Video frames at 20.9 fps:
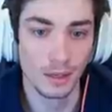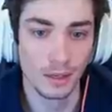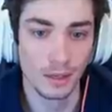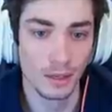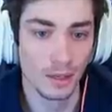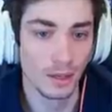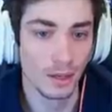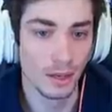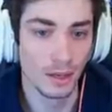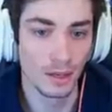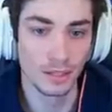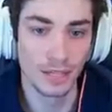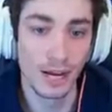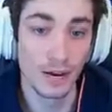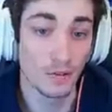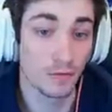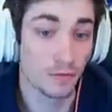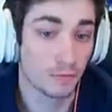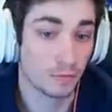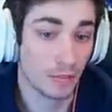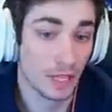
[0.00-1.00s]
uh,
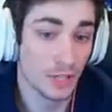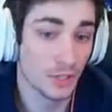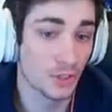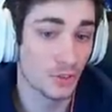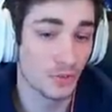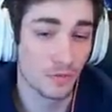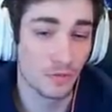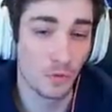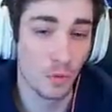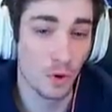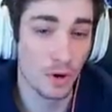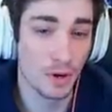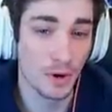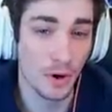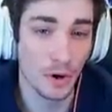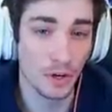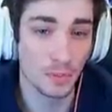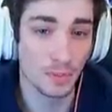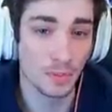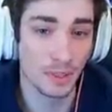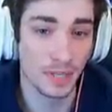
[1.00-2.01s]
allow less than four
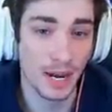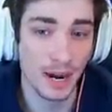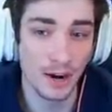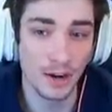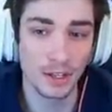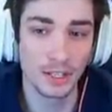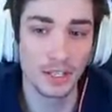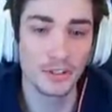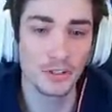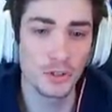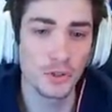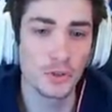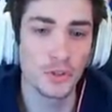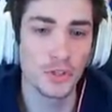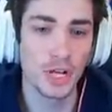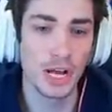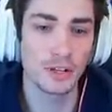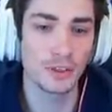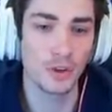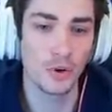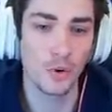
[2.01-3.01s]
yards per carry. Let's do
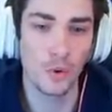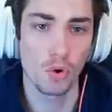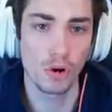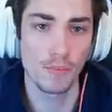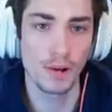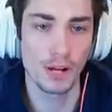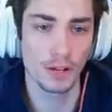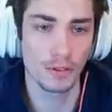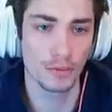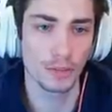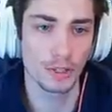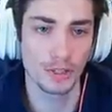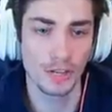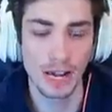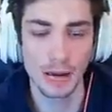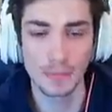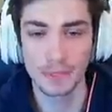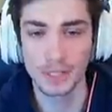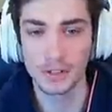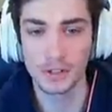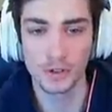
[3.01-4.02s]
sack the quarterback three
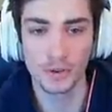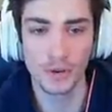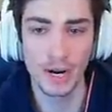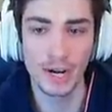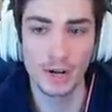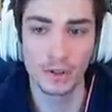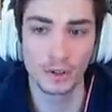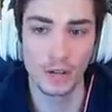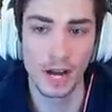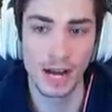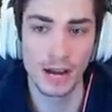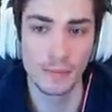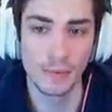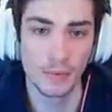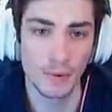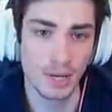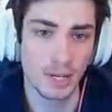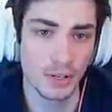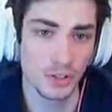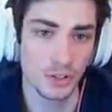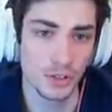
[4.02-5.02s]
times. It's a great old line, but
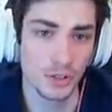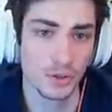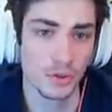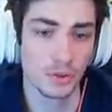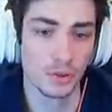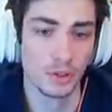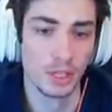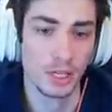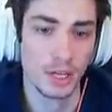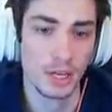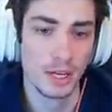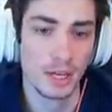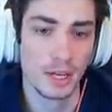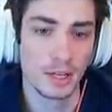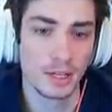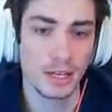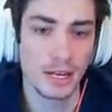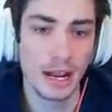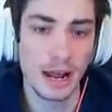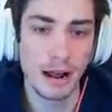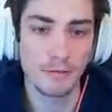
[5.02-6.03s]
we can still
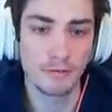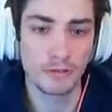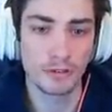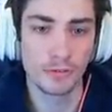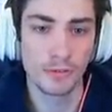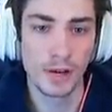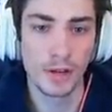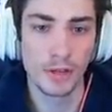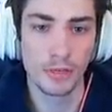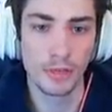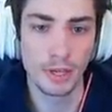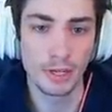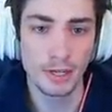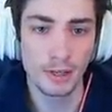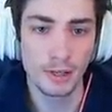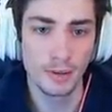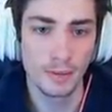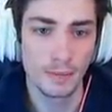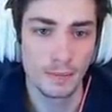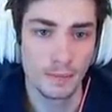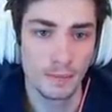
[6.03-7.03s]
get after him, I
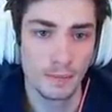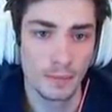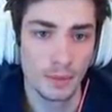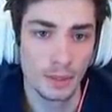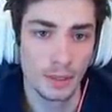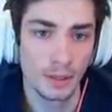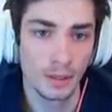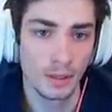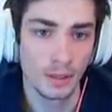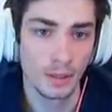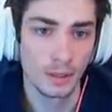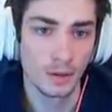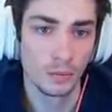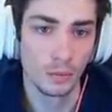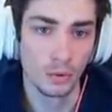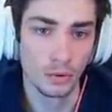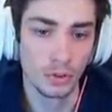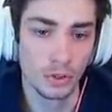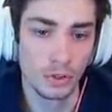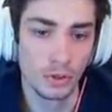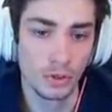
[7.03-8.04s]
think.
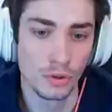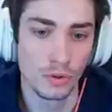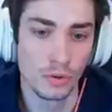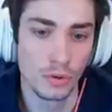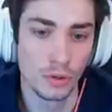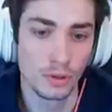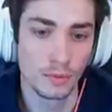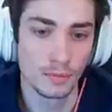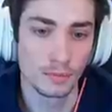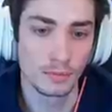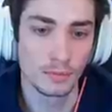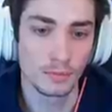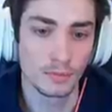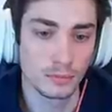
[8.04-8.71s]
We'll do